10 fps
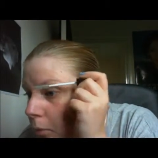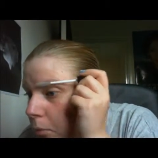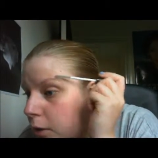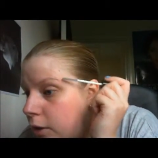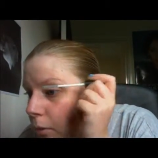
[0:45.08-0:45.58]

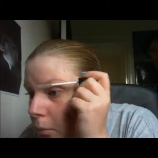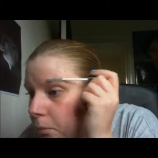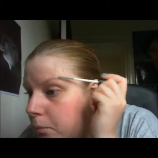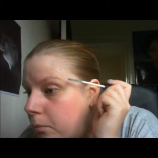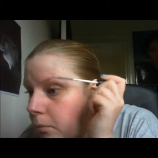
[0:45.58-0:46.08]
put them
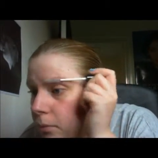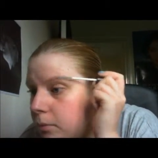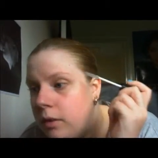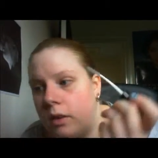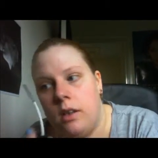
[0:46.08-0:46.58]

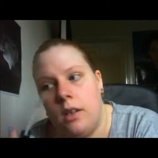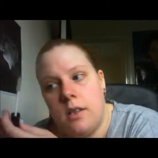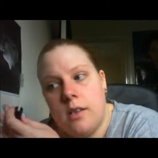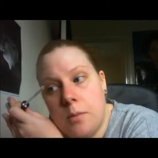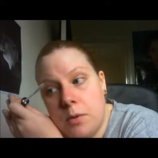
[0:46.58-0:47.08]
in
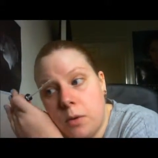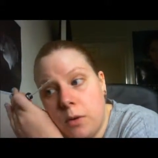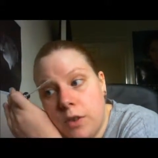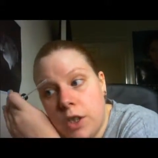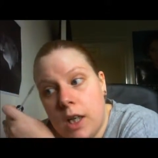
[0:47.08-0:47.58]
some sort
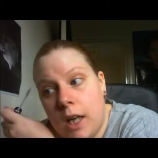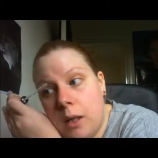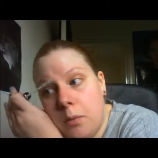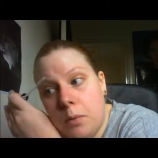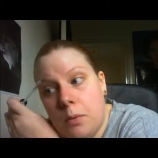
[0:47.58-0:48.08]
of
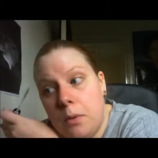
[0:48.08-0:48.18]
shape,